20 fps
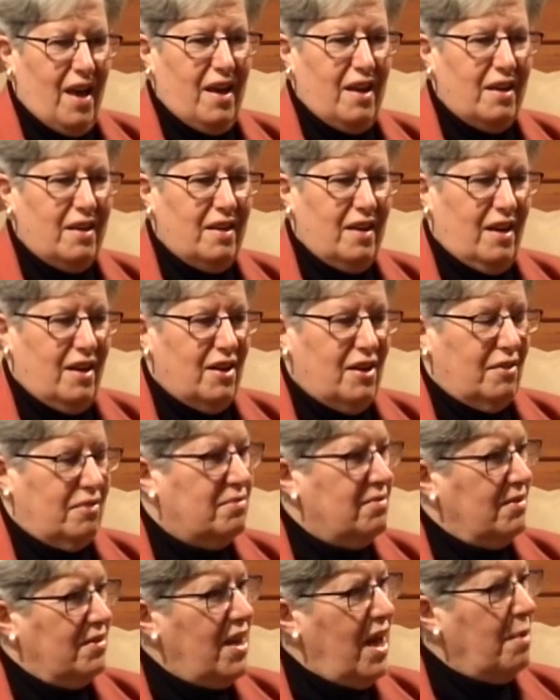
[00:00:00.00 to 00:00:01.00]
a
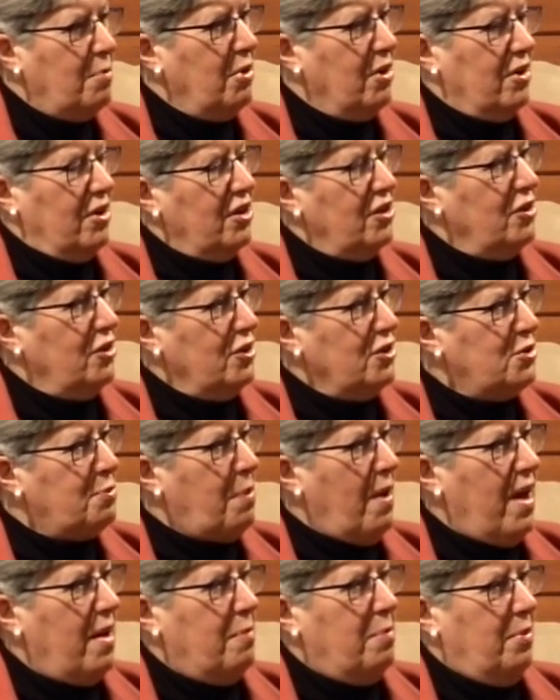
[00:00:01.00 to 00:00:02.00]
uh, neighborhood
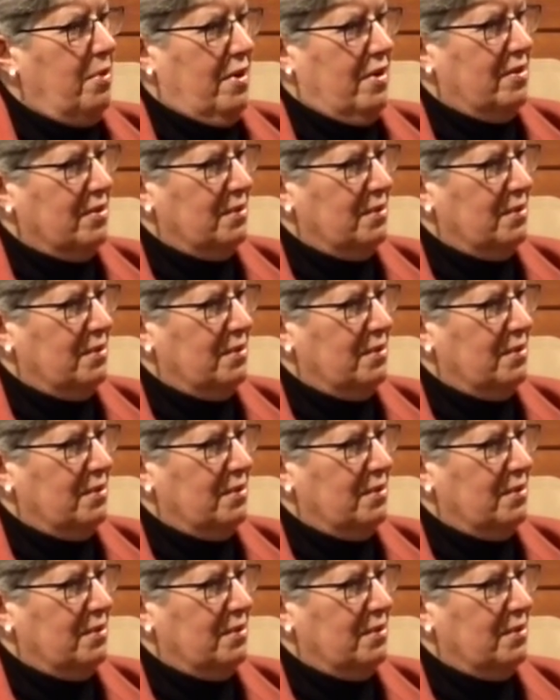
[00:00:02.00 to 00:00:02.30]
newspaper.